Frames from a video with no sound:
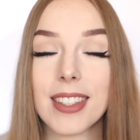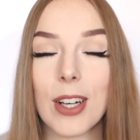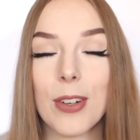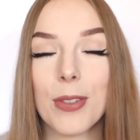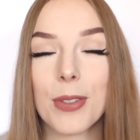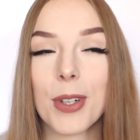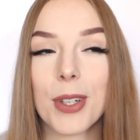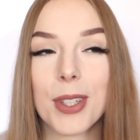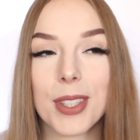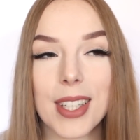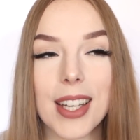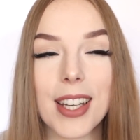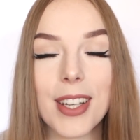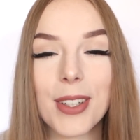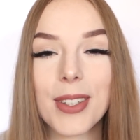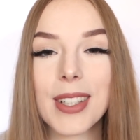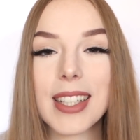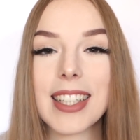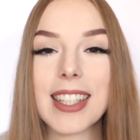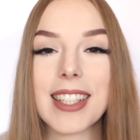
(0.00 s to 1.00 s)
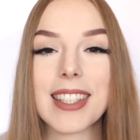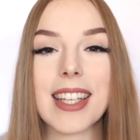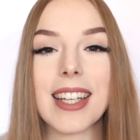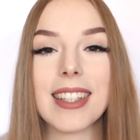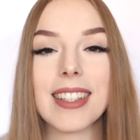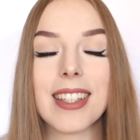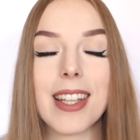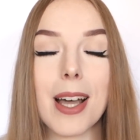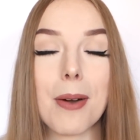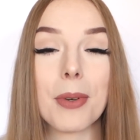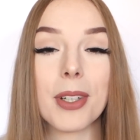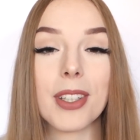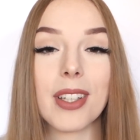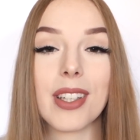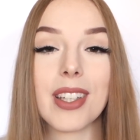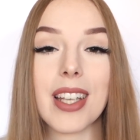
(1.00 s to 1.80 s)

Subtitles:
Of course, I already said that I'm gonna